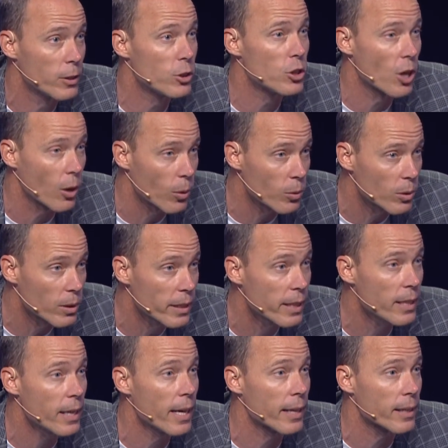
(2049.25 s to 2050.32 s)
totally,
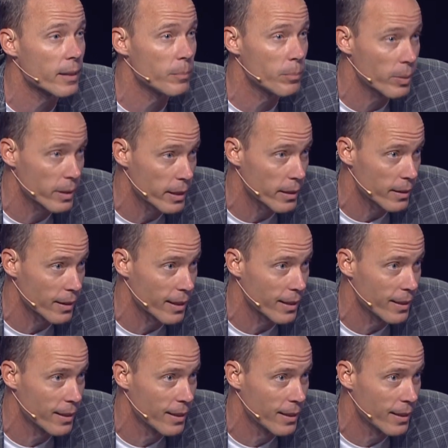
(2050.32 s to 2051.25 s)
and completely